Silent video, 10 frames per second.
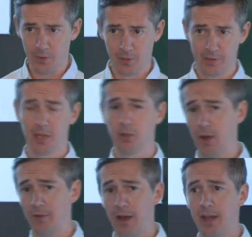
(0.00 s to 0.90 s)
that
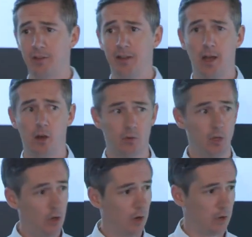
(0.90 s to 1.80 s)
Telegraf has now
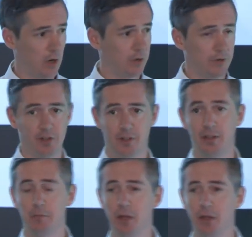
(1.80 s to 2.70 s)
over
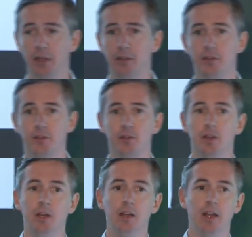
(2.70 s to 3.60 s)
160 plugins,
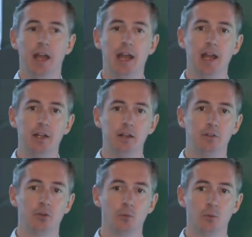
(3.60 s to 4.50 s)
and
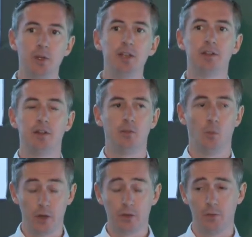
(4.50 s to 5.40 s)
the reason,
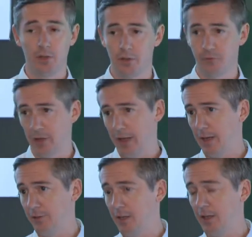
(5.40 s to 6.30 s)
one of the reasons for that,
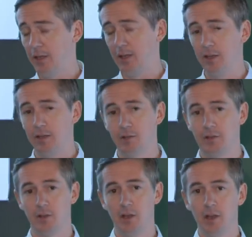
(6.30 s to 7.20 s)
I think,
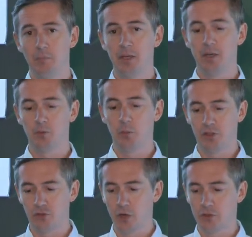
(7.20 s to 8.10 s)
is because we
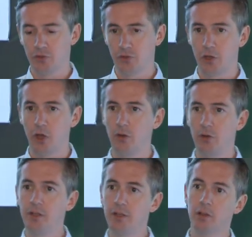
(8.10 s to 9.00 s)
structured the
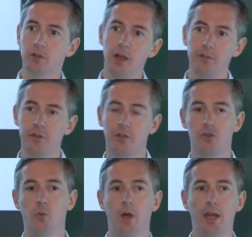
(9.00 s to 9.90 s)
code in Telegraf in such
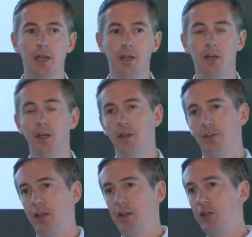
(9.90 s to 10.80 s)
a way
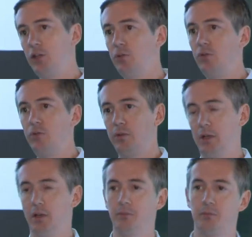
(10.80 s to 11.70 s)
that a new,
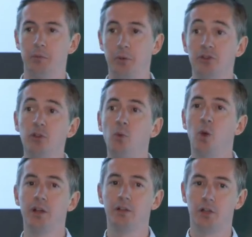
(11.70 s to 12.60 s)
uh, a person who
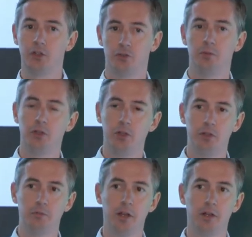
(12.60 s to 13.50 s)
wanted to contribute a
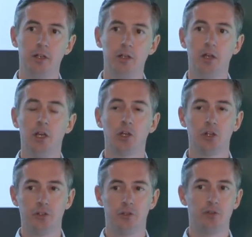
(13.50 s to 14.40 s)
new plugin
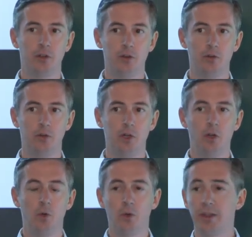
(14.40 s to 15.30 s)
could do so
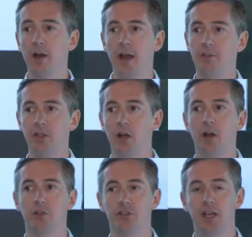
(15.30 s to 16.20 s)
without having to
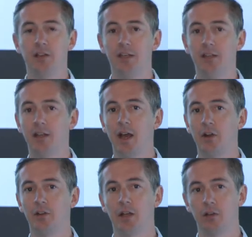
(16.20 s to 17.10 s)
understand the
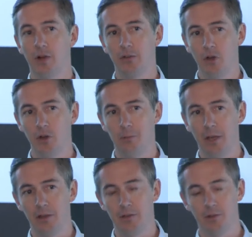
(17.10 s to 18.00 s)
entire Telegraf code
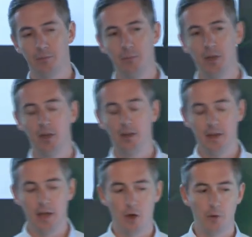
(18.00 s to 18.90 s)
base.
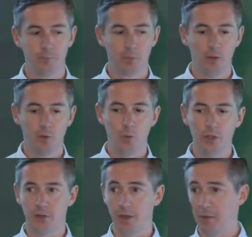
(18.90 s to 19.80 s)
Now, when
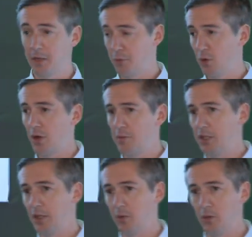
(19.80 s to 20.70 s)
you think about a
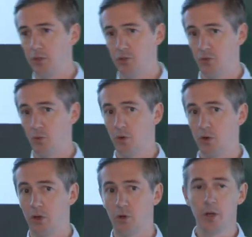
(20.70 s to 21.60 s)
programming language
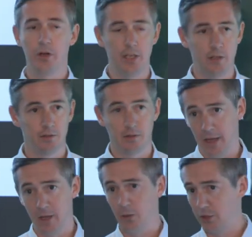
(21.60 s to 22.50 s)
or a query
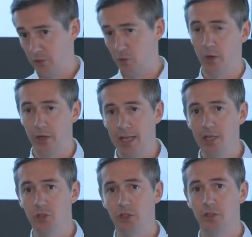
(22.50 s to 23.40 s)
language and query
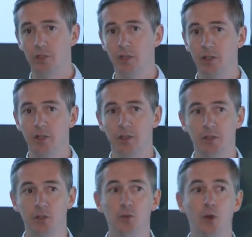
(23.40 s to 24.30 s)
engine,
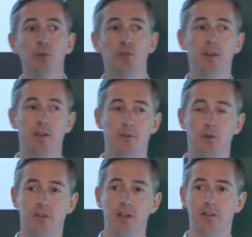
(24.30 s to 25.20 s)
you don't think of
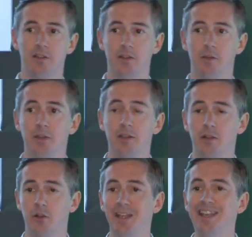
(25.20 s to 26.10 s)
those things as something
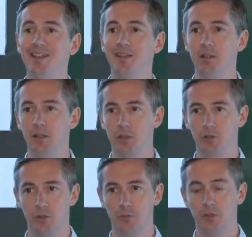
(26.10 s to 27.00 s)
that are easy to
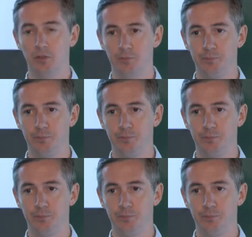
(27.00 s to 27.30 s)
contribute